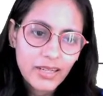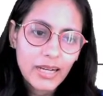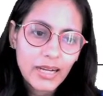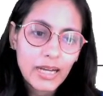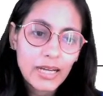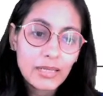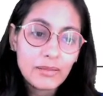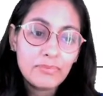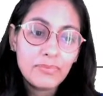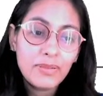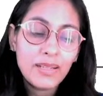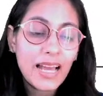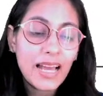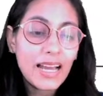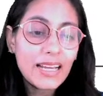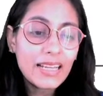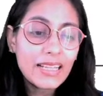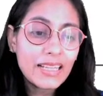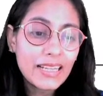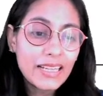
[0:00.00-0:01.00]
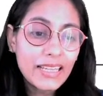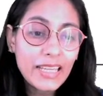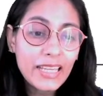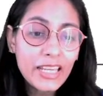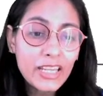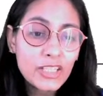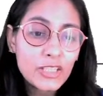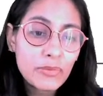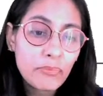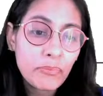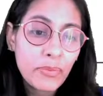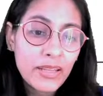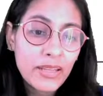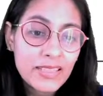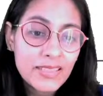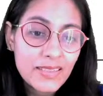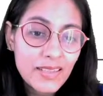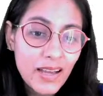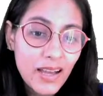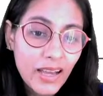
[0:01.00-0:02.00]
I blank eat
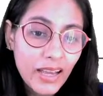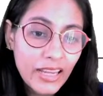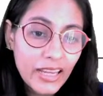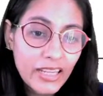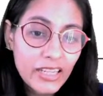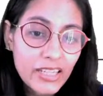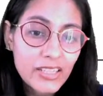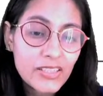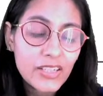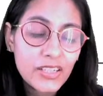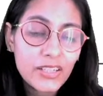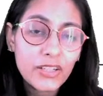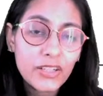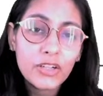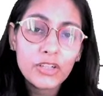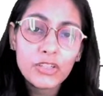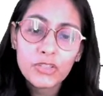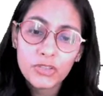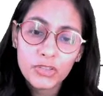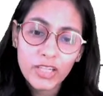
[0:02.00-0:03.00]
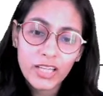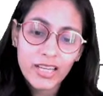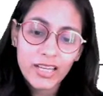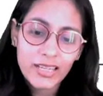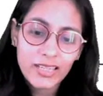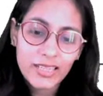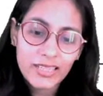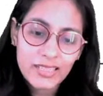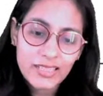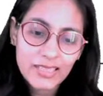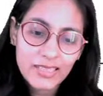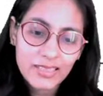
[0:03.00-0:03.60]
pizza in dinner tonight.